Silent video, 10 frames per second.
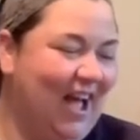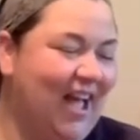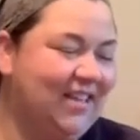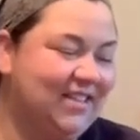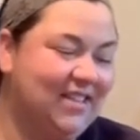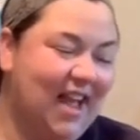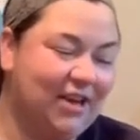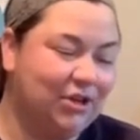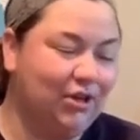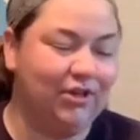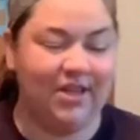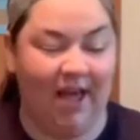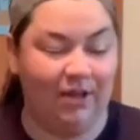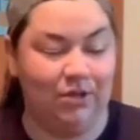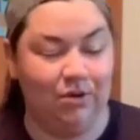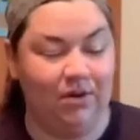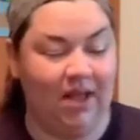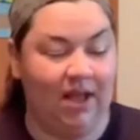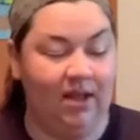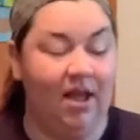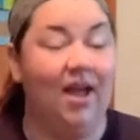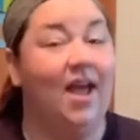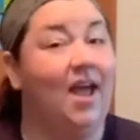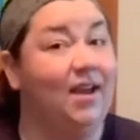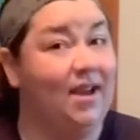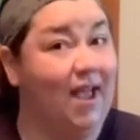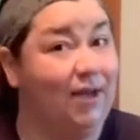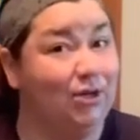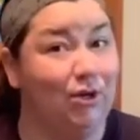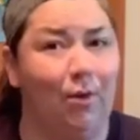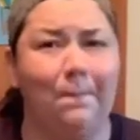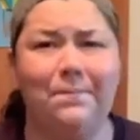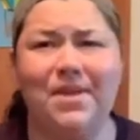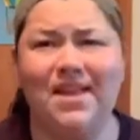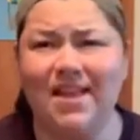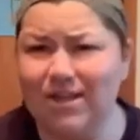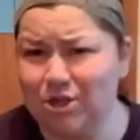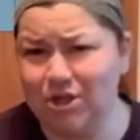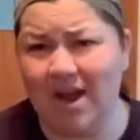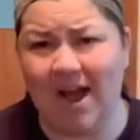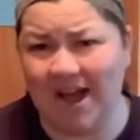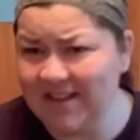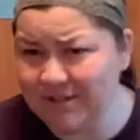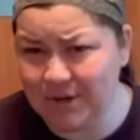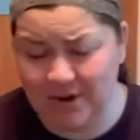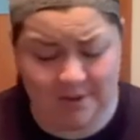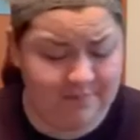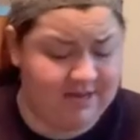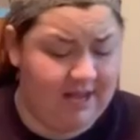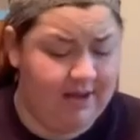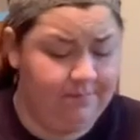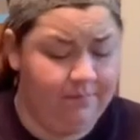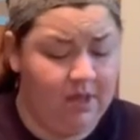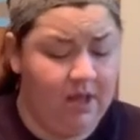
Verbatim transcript: it's National Tattoo Day, National Peach Ice Cream Day,